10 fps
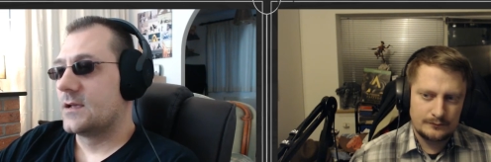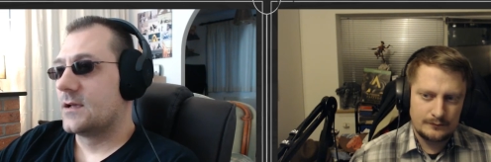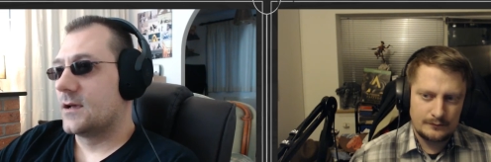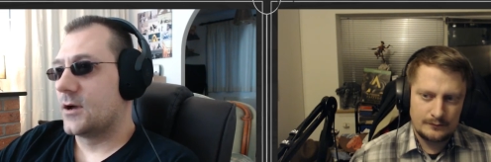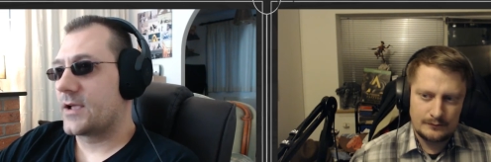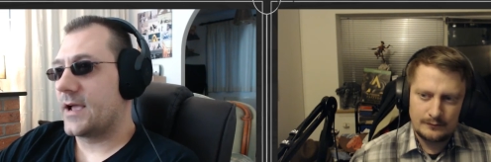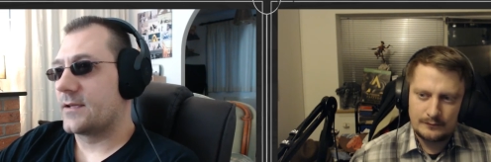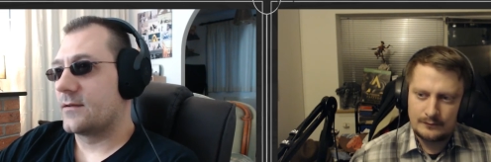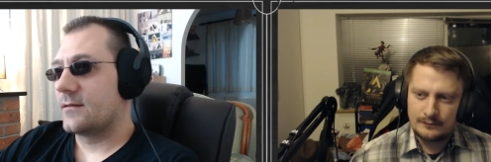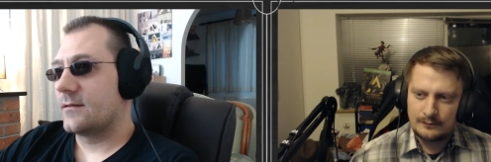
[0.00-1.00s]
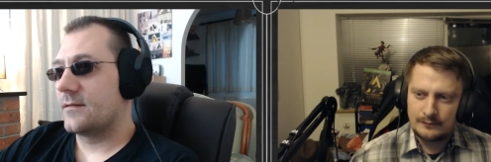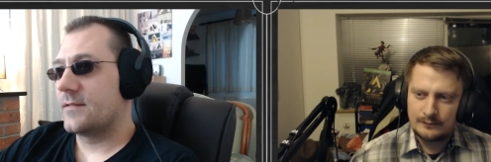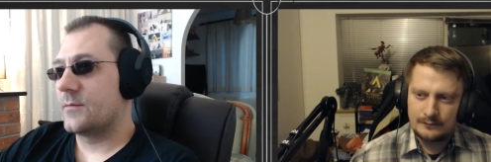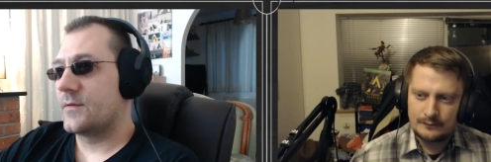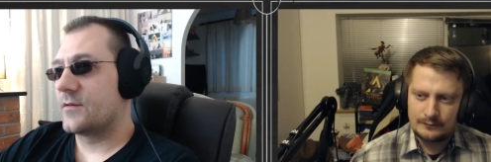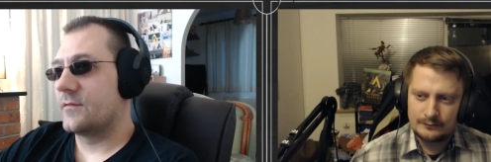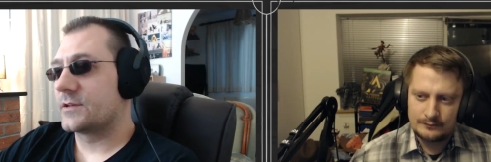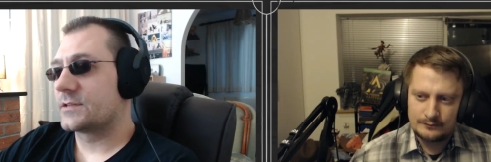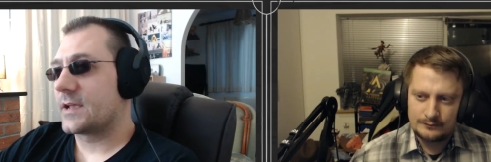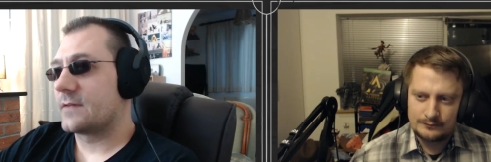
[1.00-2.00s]
Speaker 1: Okay, I think we've covered
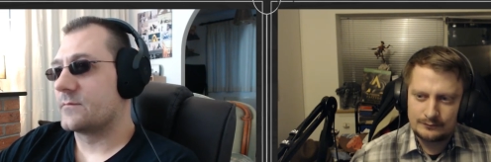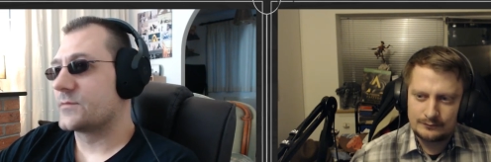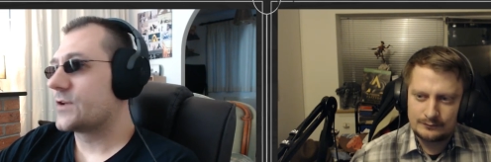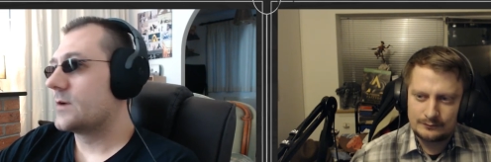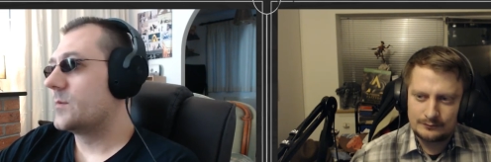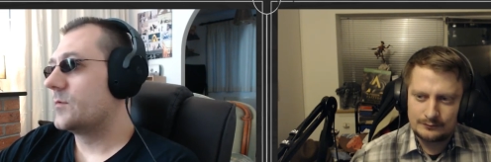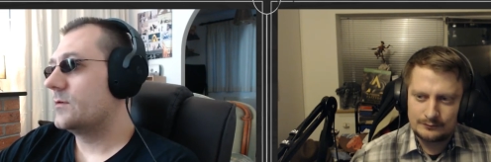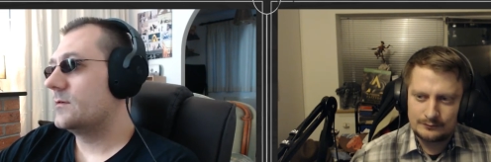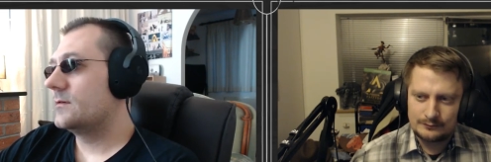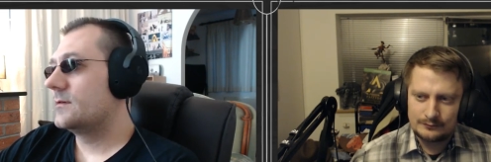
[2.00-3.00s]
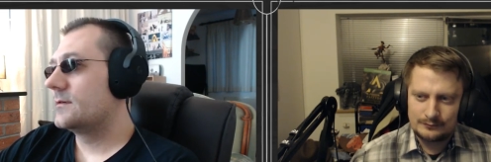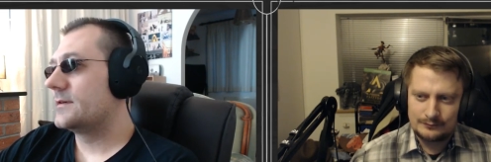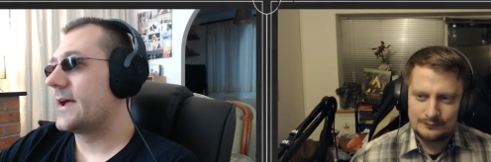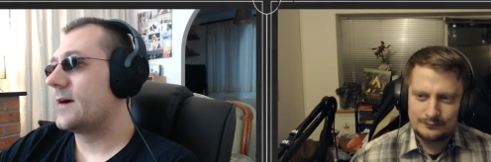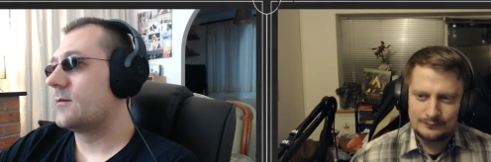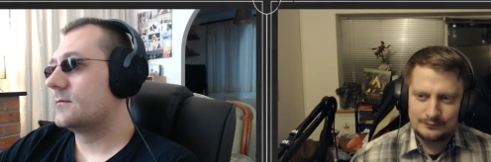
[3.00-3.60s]
Escape from Sobibor. Now,